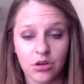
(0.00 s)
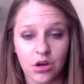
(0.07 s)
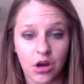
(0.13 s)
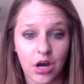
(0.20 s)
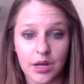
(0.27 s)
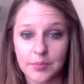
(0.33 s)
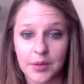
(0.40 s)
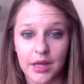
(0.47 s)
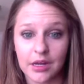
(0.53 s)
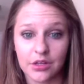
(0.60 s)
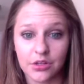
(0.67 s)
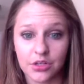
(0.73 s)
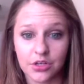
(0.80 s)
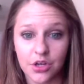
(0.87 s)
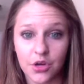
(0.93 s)

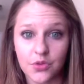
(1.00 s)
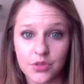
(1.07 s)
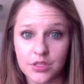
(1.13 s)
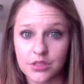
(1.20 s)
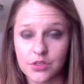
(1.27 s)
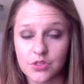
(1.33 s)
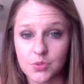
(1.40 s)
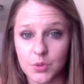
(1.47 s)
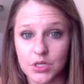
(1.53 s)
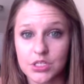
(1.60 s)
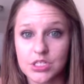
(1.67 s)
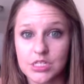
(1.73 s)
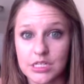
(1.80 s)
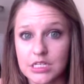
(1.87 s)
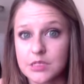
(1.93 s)
automatically know that those
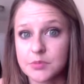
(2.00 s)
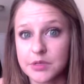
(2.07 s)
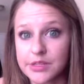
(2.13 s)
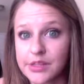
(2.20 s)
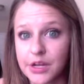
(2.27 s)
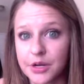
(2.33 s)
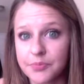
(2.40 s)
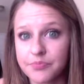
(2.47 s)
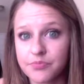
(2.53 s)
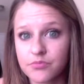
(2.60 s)
words need to be there.